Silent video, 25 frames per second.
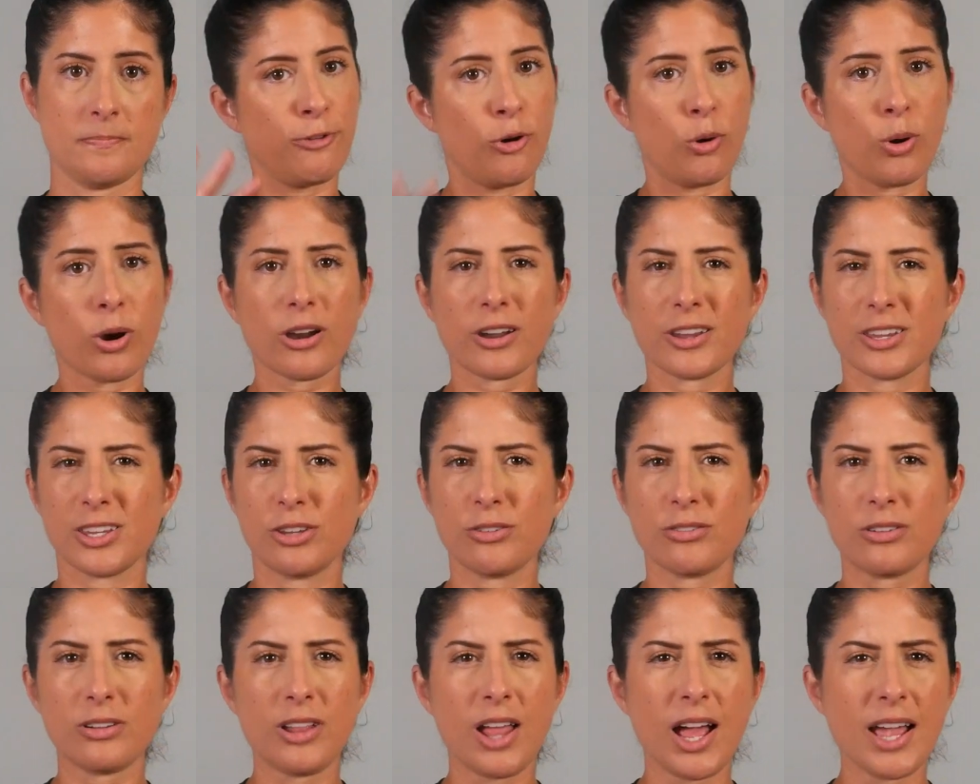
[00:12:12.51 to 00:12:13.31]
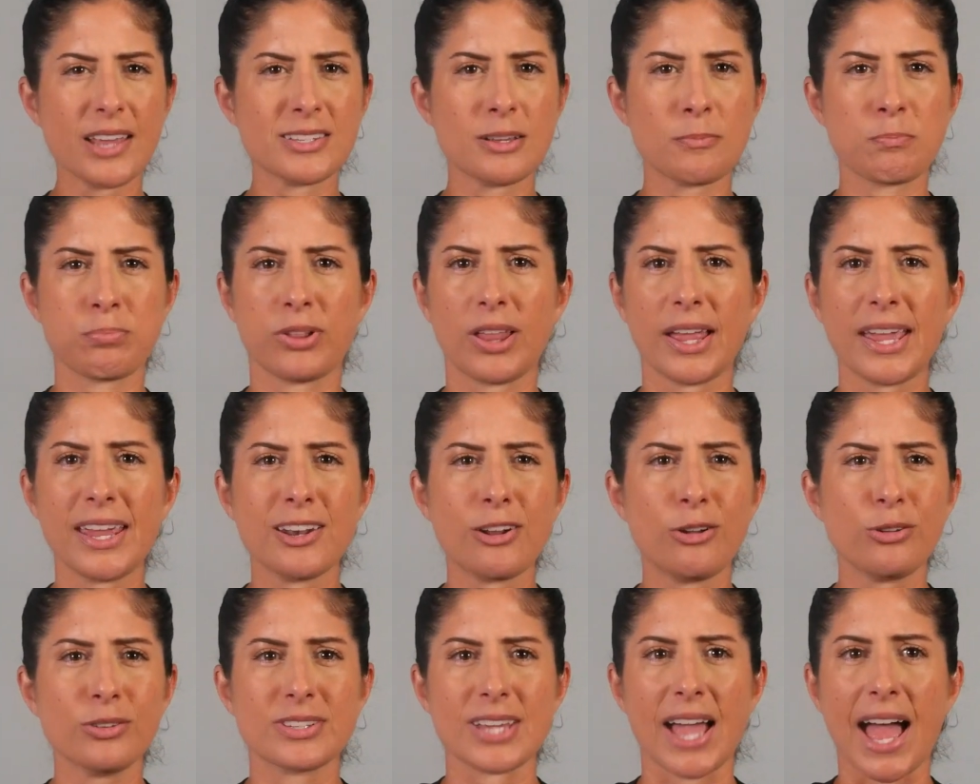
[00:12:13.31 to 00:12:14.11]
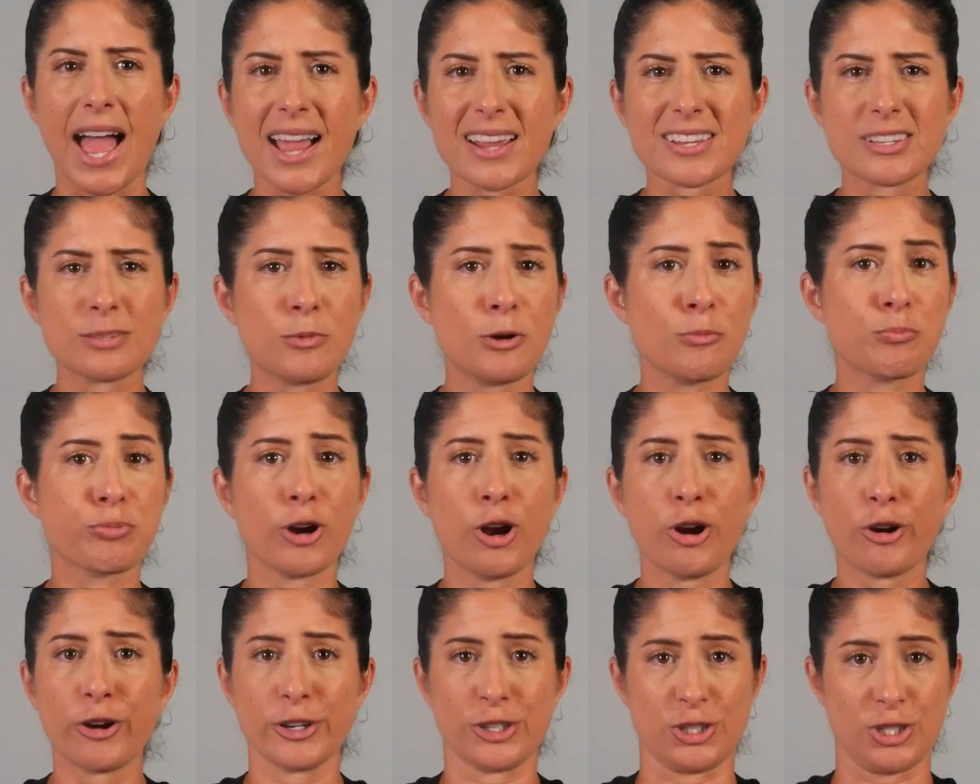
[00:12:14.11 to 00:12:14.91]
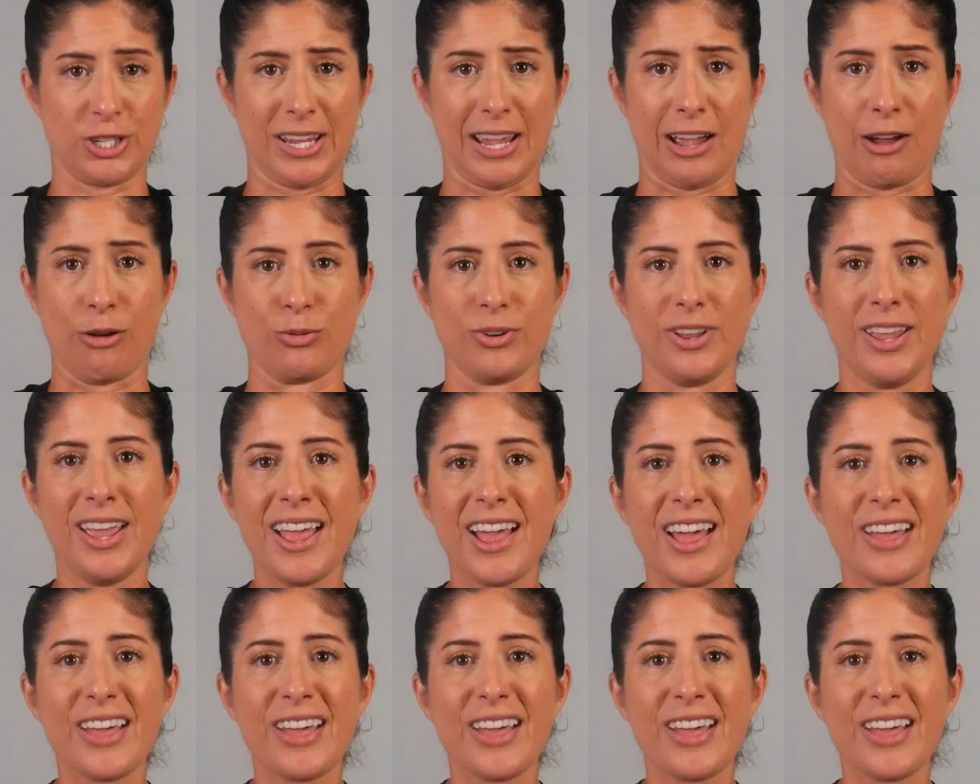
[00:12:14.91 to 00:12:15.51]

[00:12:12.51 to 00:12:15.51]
4, utilize a plain old taxable brokerage account.